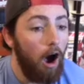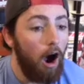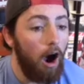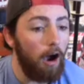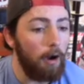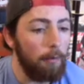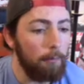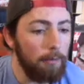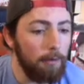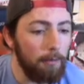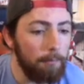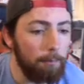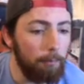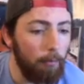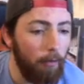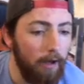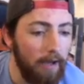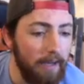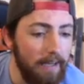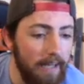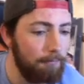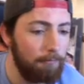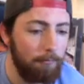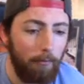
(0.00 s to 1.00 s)
All right, we were
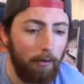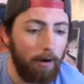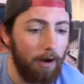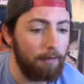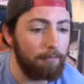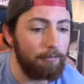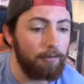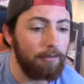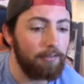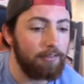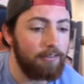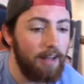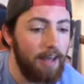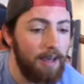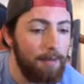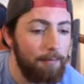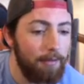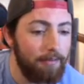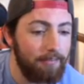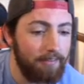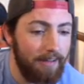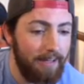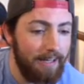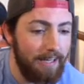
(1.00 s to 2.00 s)
playing whatever his name
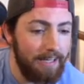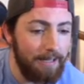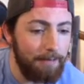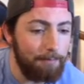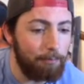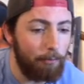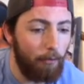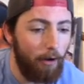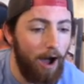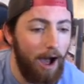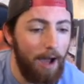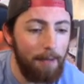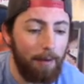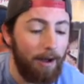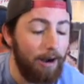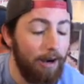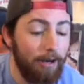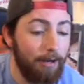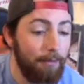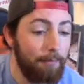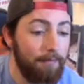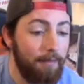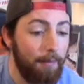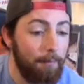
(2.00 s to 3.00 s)
is, E Prime. I don't
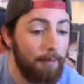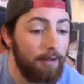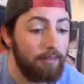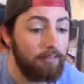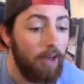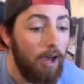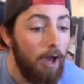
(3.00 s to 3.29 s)
know what that means,